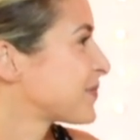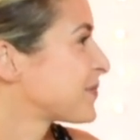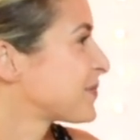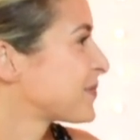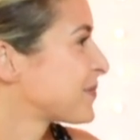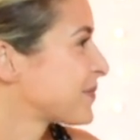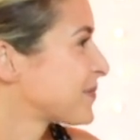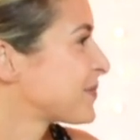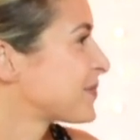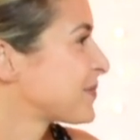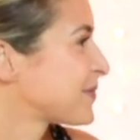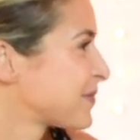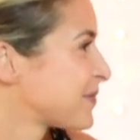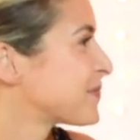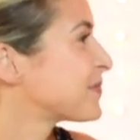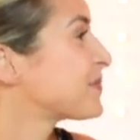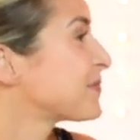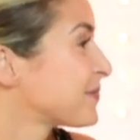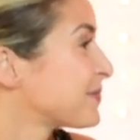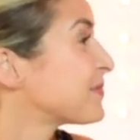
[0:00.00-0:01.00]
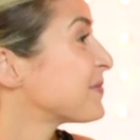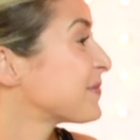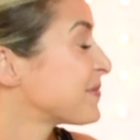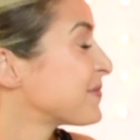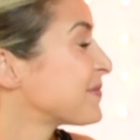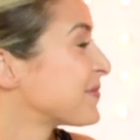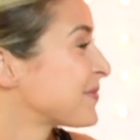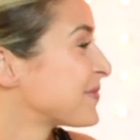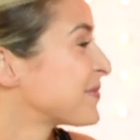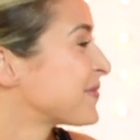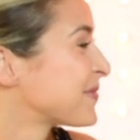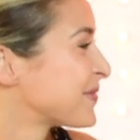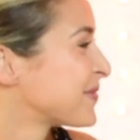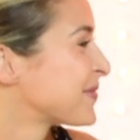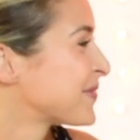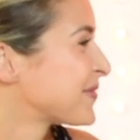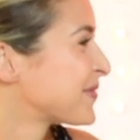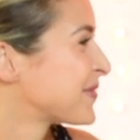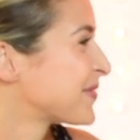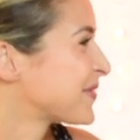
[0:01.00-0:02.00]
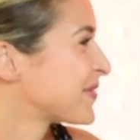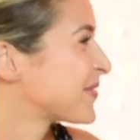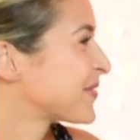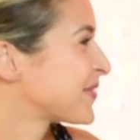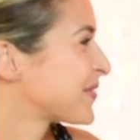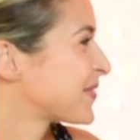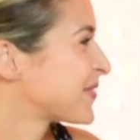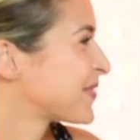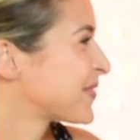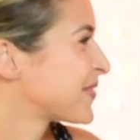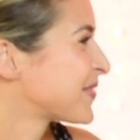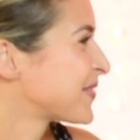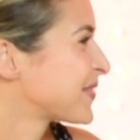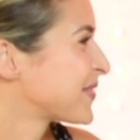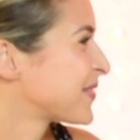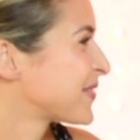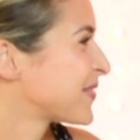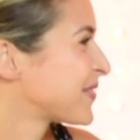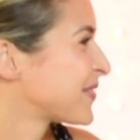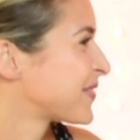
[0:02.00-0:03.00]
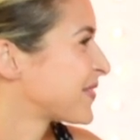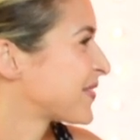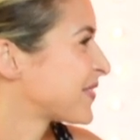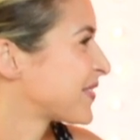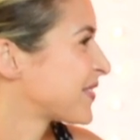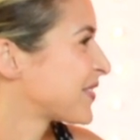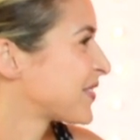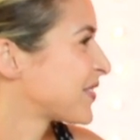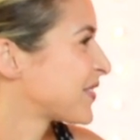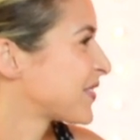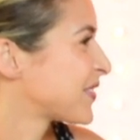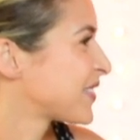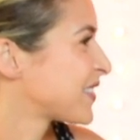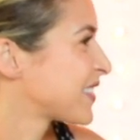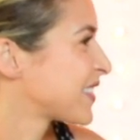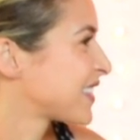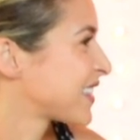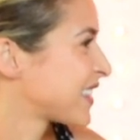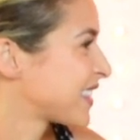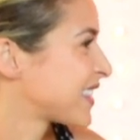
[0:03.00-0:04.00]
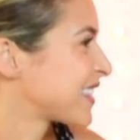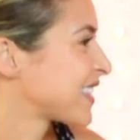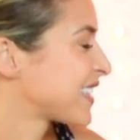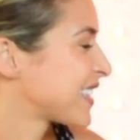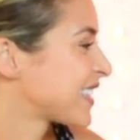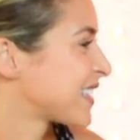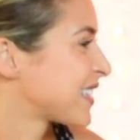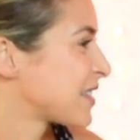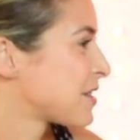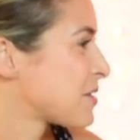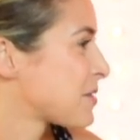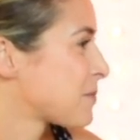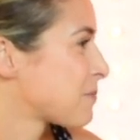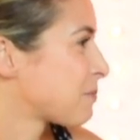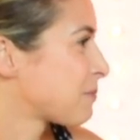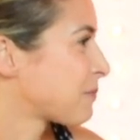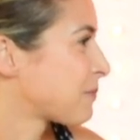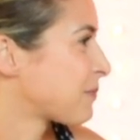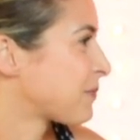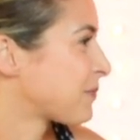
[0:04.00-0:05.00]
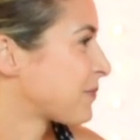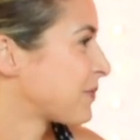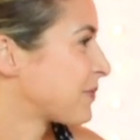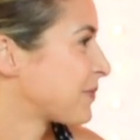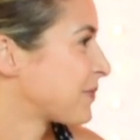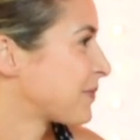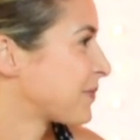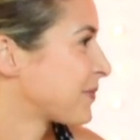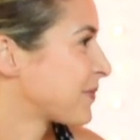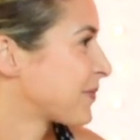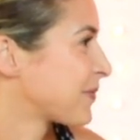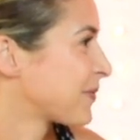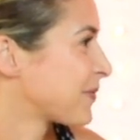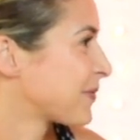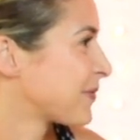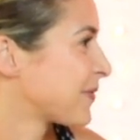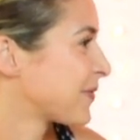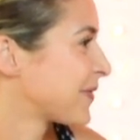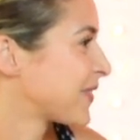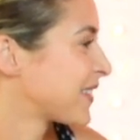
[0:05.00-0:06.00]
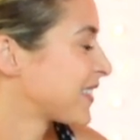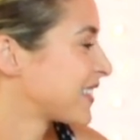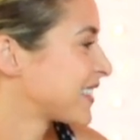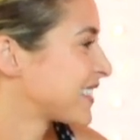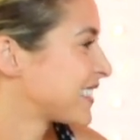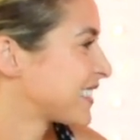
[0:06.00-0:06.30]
No words are spoken by the person on screen.